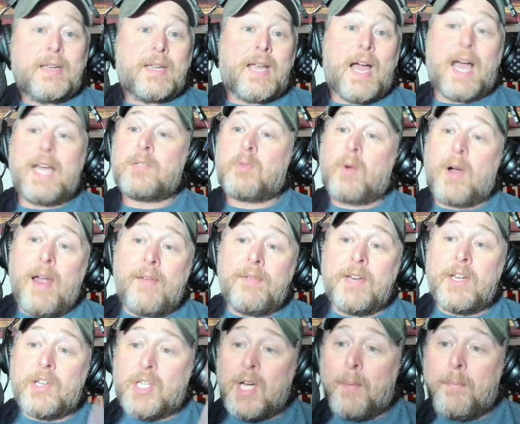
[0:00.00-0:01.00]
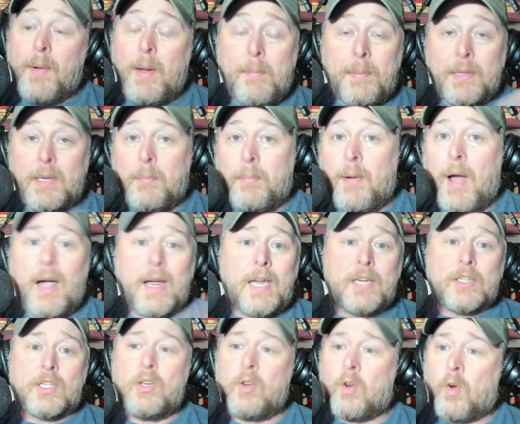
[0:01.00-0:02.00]
Guys were having to jump up in the
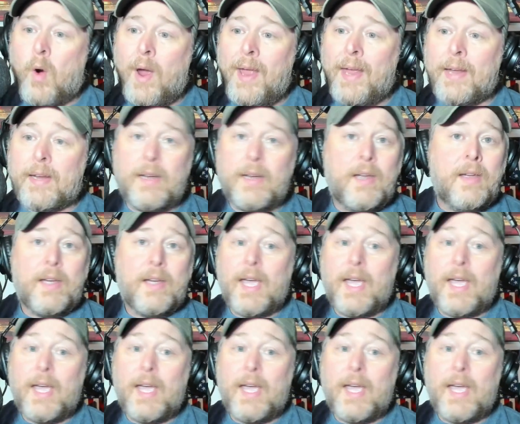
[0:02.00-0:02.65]
pocket too quick,